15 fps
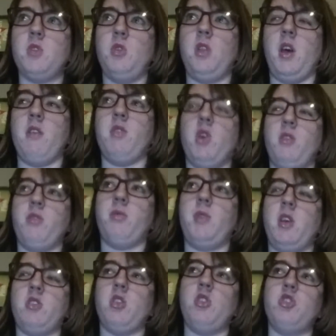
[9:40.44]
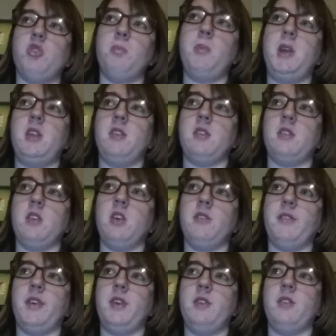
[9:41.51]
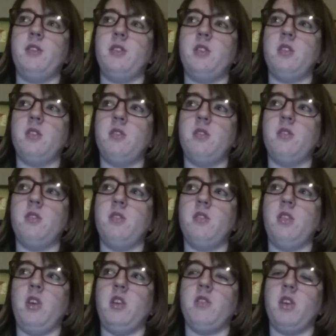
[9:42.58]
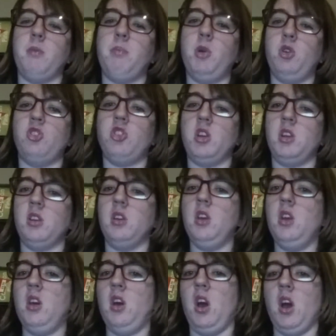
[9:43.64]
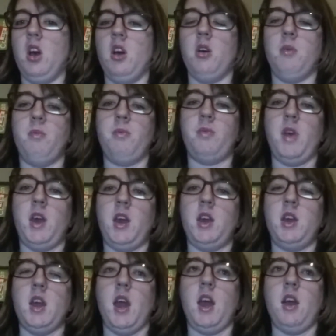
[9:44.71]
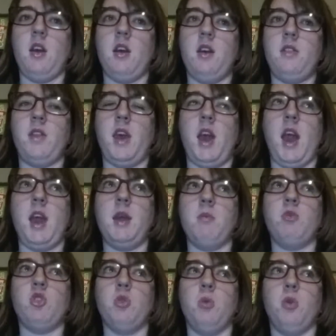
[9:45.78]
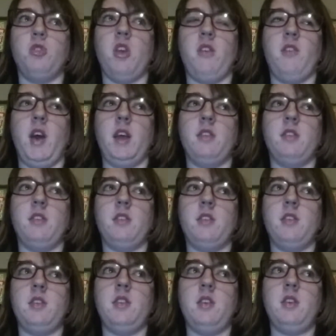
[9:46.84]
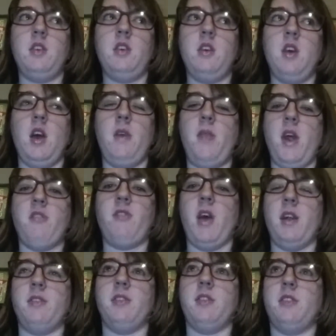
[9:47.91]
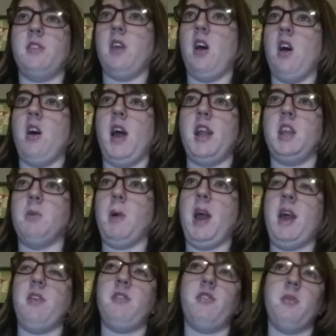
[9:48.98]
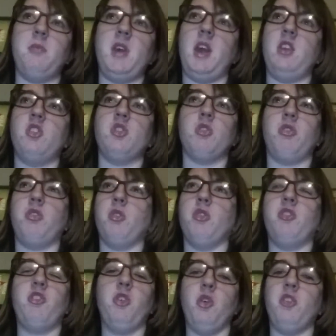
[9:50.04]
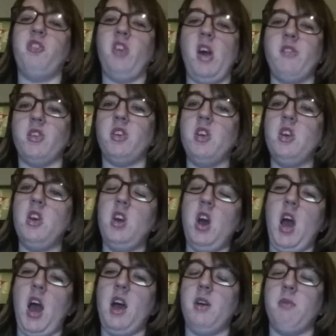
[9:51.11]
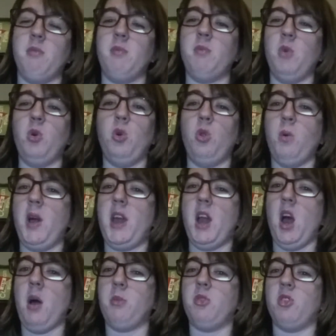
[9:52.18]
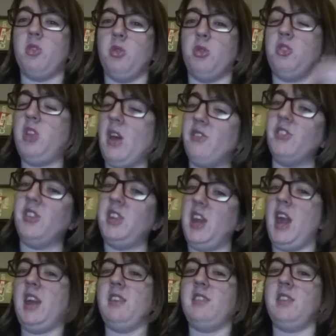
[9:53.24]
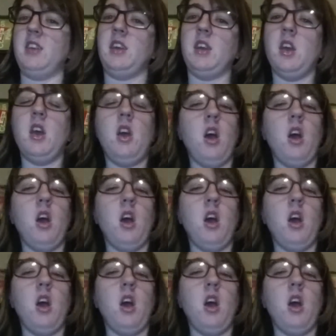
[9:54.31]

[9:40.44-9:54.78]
Their social media self is very, very pushing. They aim towards their fans, and their fans are anywhere from the age of sort of 4 or 5, all the way up to sort of 70, 80.